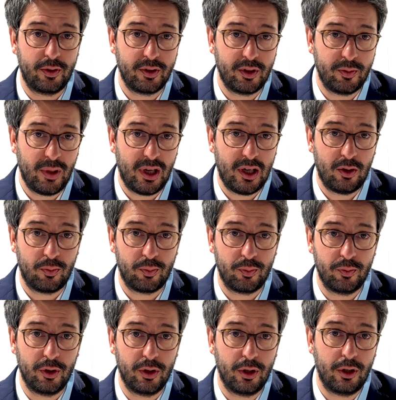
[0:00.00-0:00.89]
develop
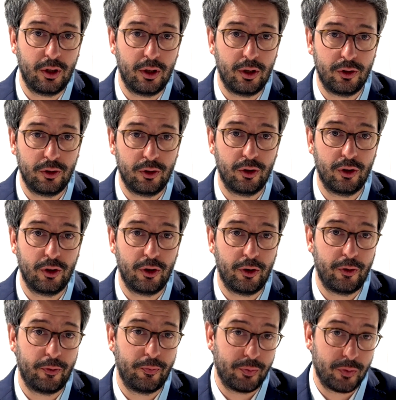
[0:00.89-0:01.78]
the
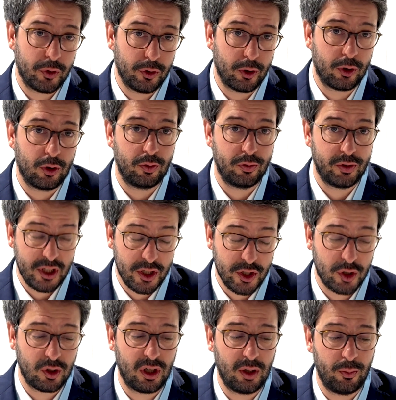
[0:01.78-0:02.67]
the the, this
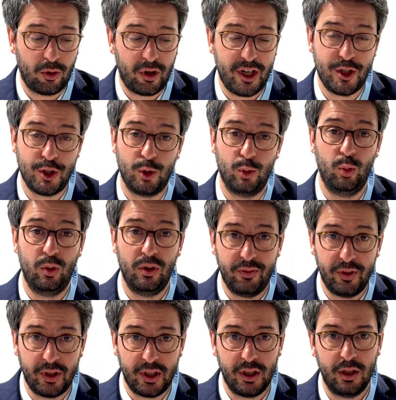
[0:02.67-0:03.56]
collaboration
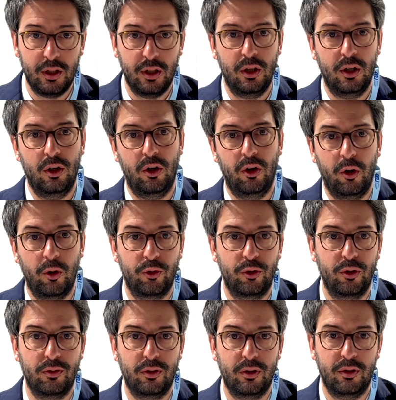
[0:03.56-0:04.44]
within
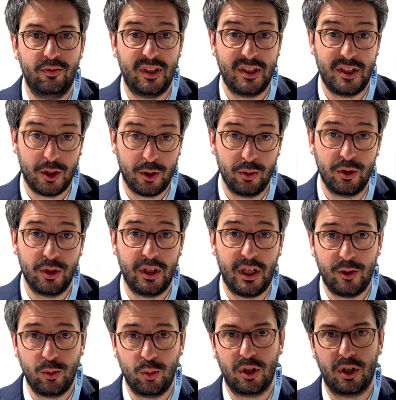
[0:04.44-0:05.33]
also the Vattikuti
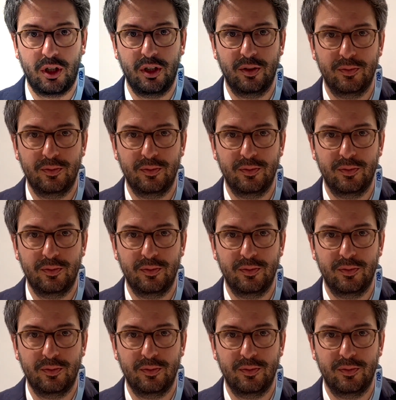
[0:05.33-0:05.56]
network.